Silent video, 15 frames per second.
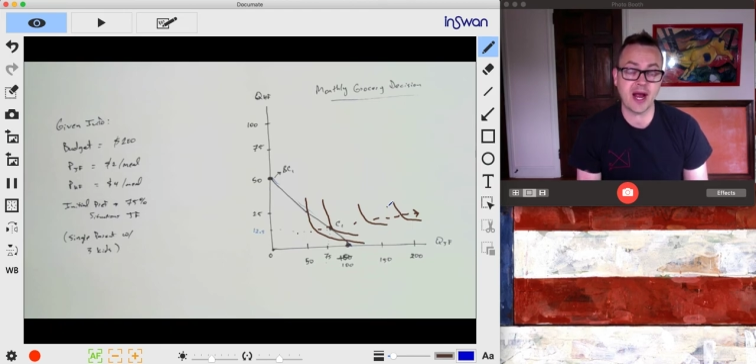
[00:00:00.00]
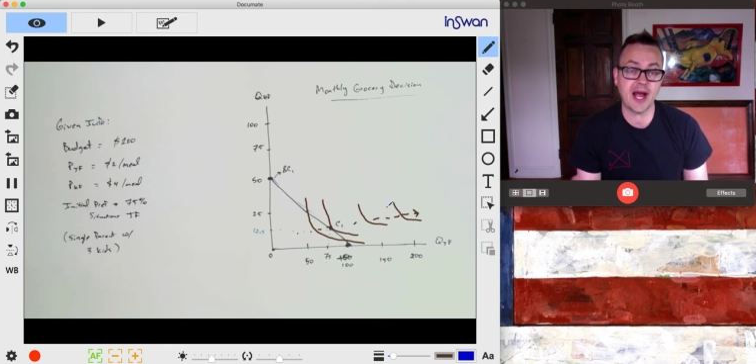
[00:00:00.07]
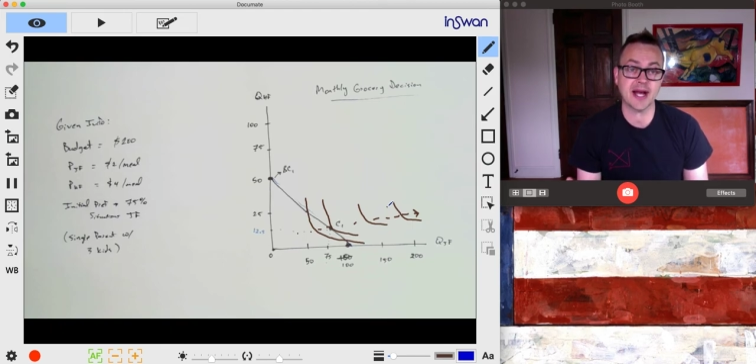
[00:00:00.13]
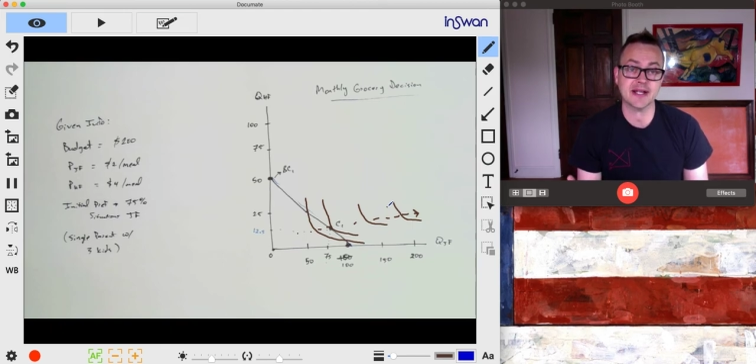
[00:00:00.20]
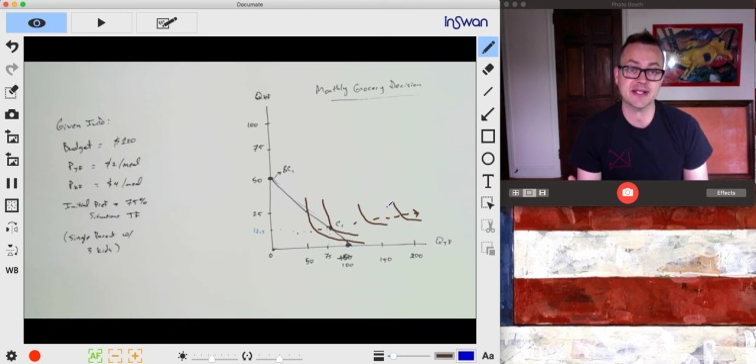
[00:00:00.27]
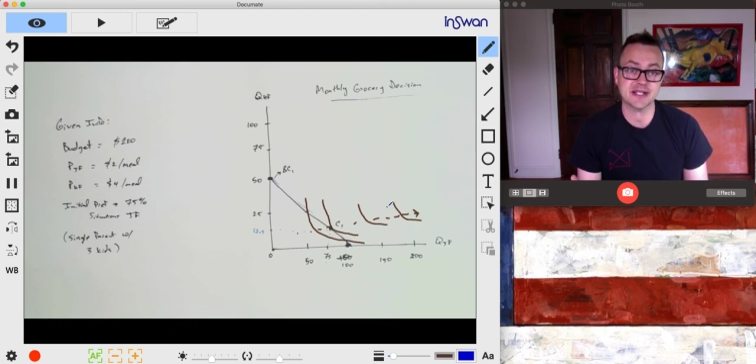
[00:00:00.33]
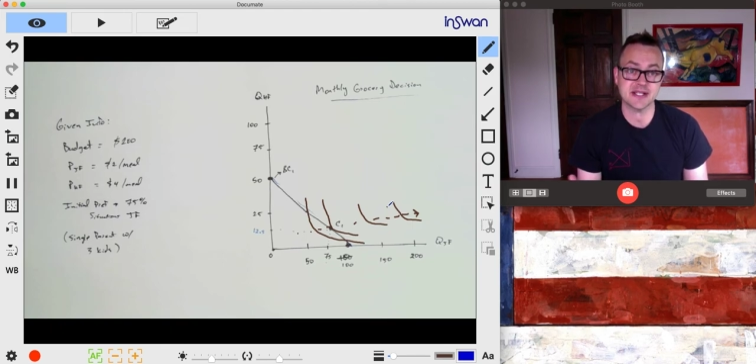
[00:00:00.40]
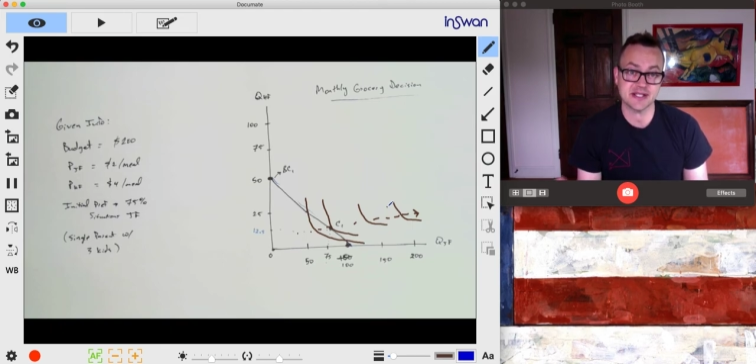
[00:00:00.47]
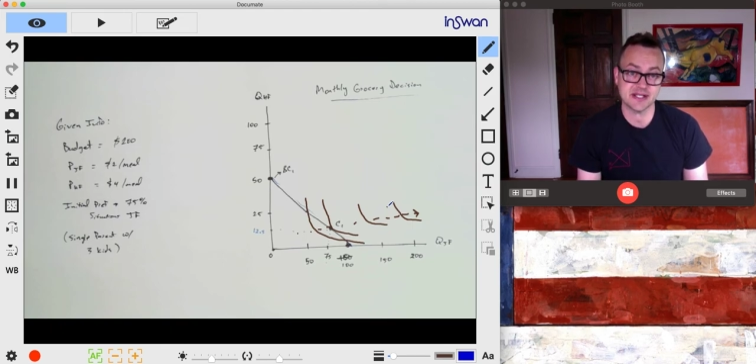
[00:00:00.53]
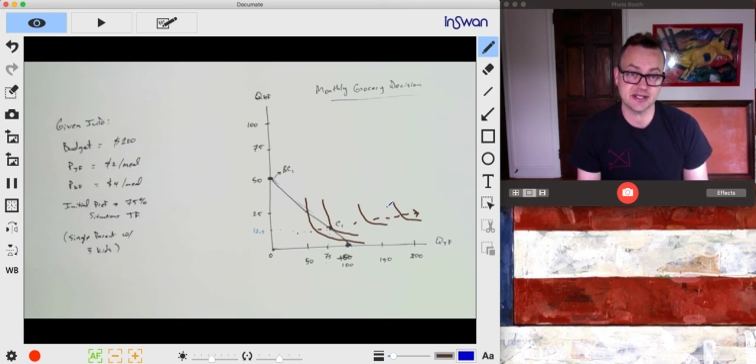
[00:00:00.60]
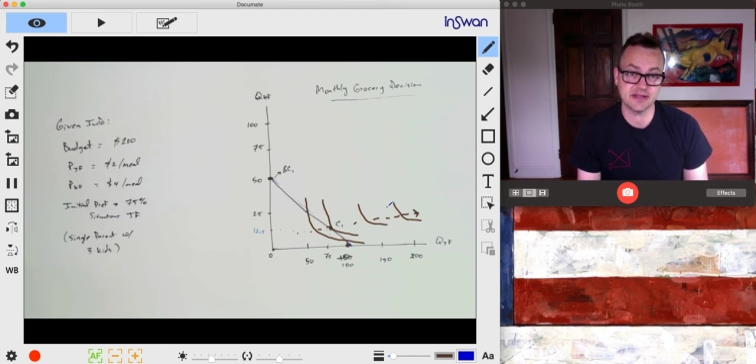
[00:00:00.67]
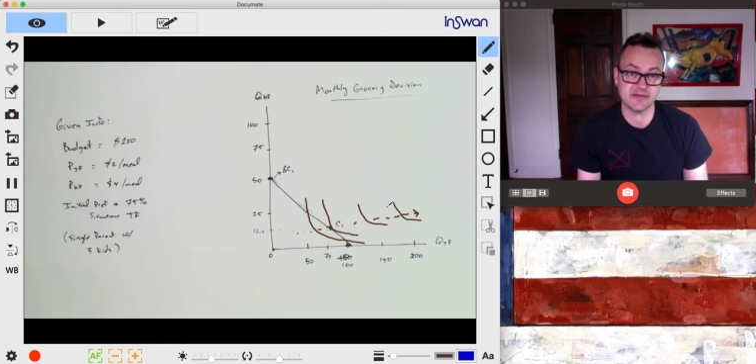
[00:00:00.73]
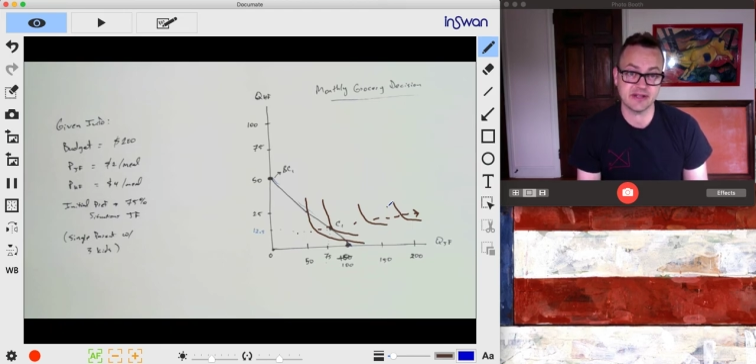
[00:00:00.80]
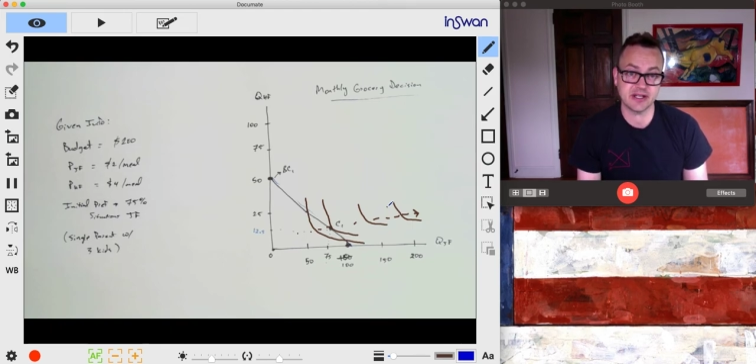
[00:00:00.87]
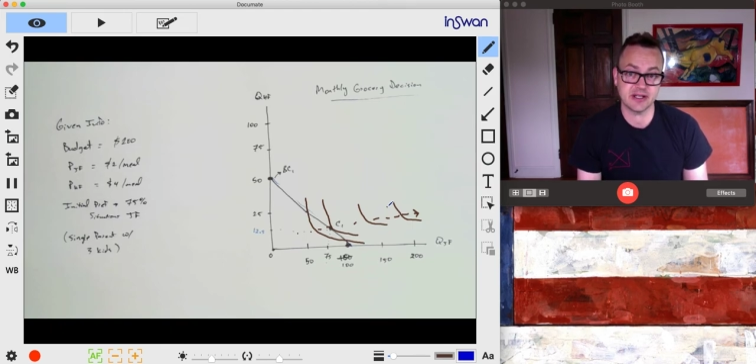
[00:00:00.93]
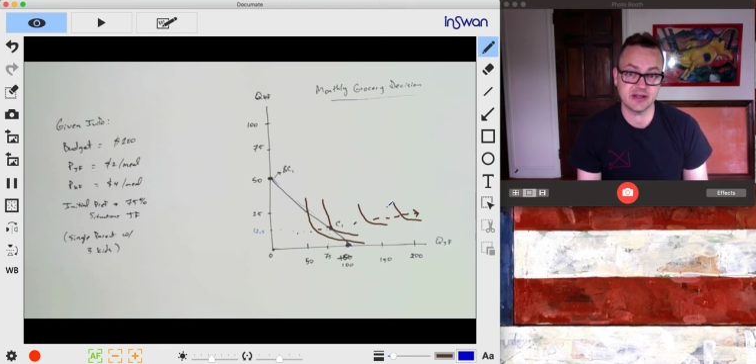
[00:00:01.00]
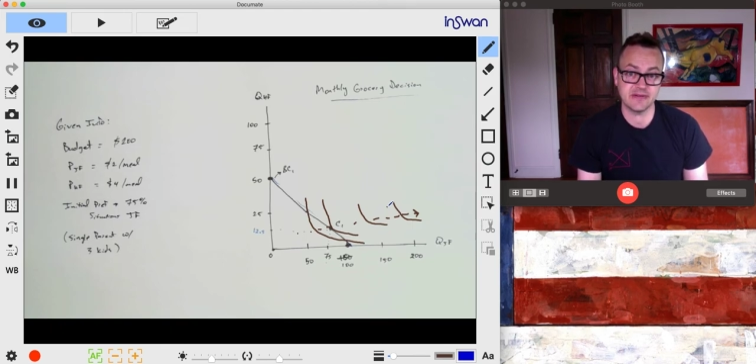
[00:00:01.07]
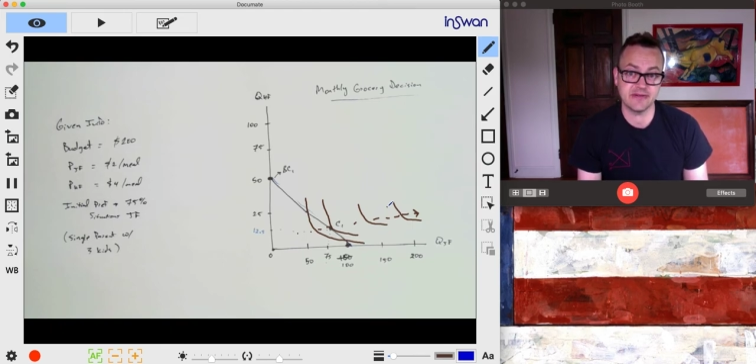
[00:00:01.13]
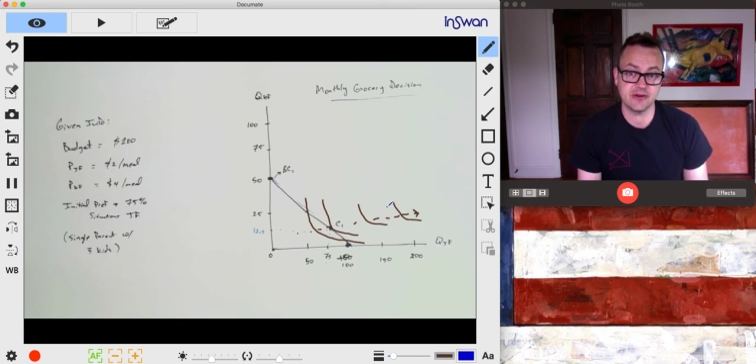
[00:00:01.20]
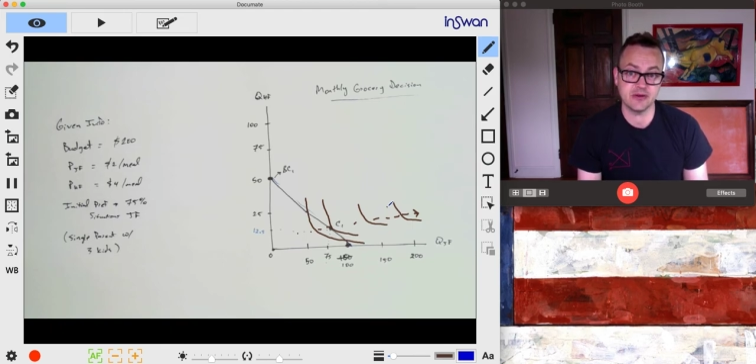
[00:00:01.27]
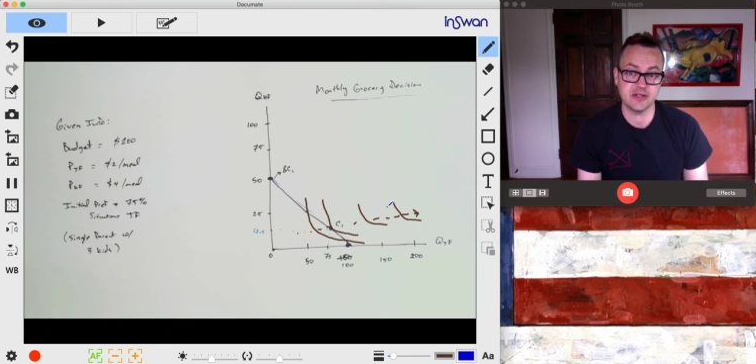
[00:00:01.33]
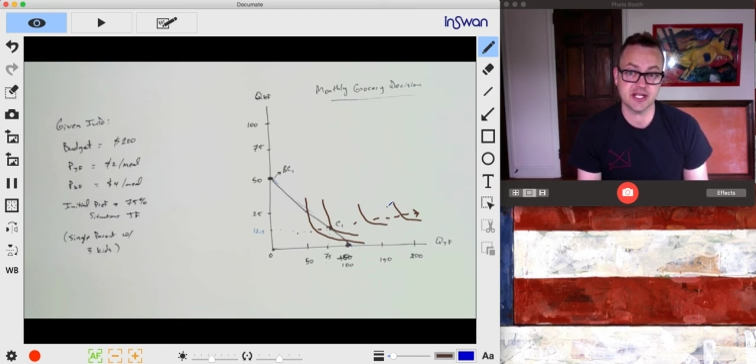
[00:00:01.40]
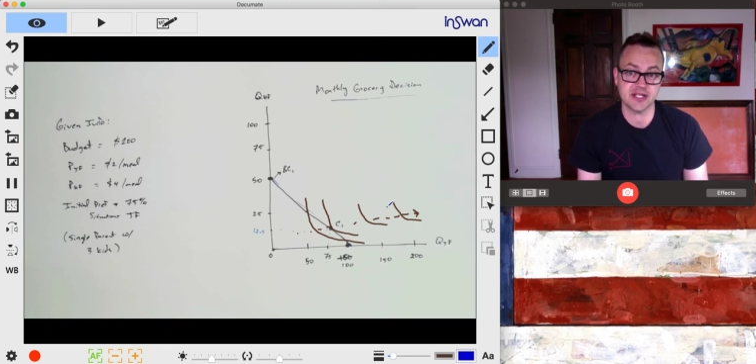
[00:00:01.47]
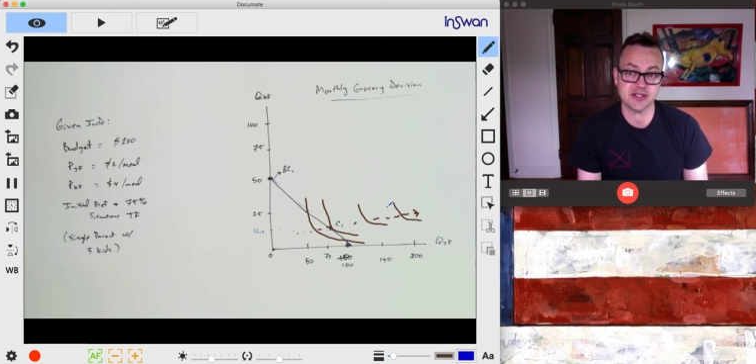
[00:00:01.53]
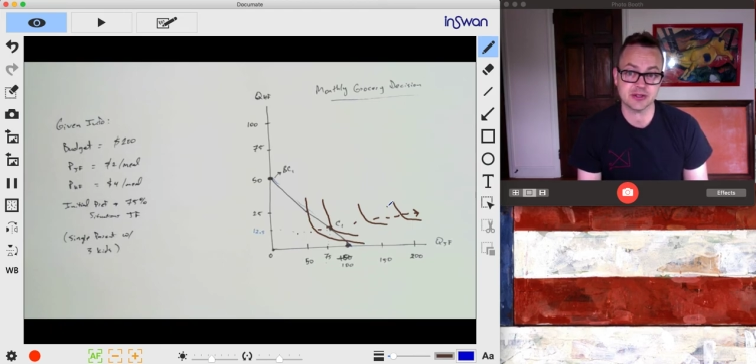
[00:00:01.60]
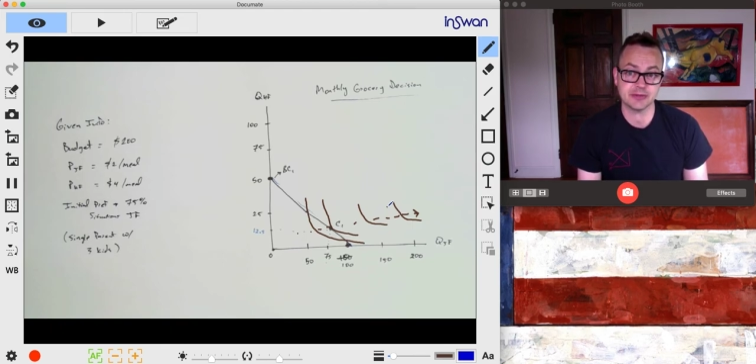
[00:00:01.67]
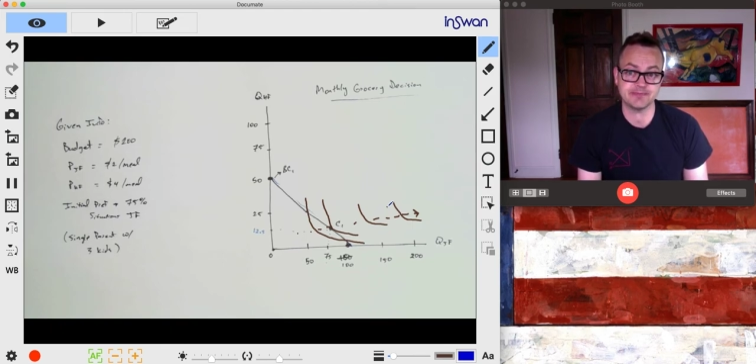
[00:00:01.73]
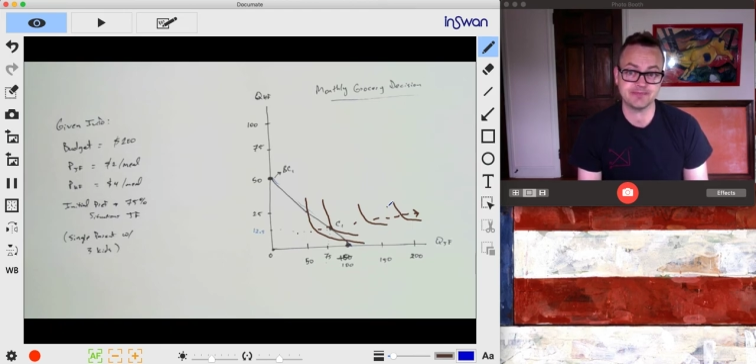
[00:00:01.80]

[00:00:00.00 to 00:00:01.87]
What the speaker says: access living in a food desert.